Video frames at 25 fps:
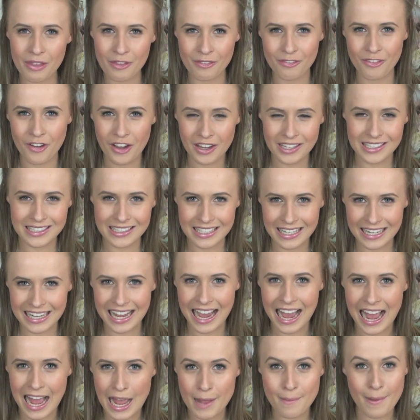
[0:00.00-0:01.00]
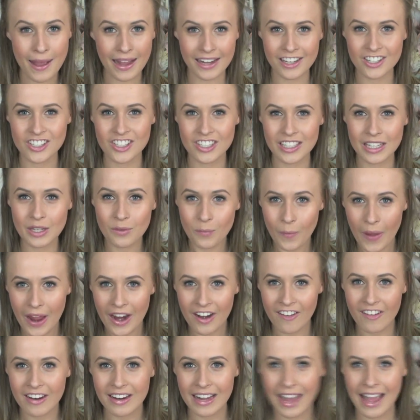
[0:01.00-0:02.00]
The first thing I'm actually
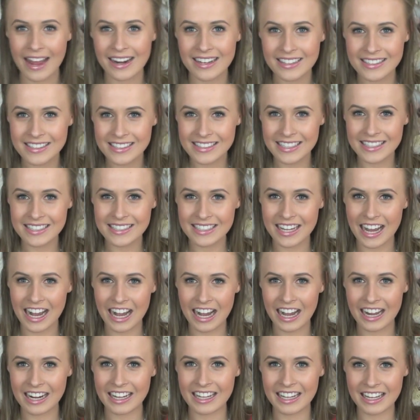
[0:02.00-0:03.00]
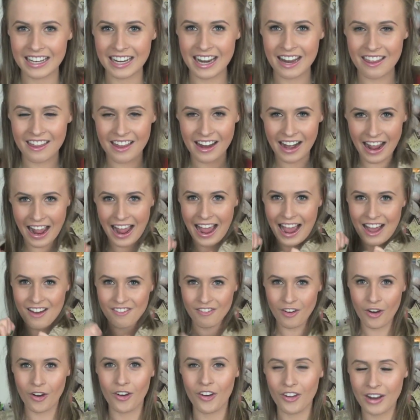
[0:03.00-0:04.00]
wearing, and it's this cardigan that I
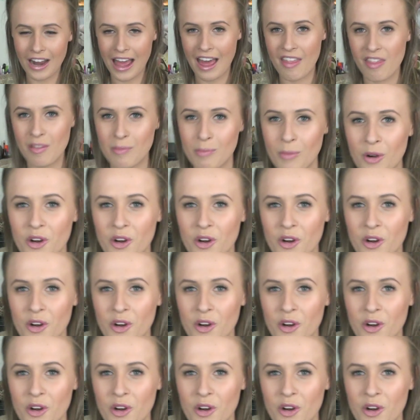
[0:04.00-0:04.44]
have on at the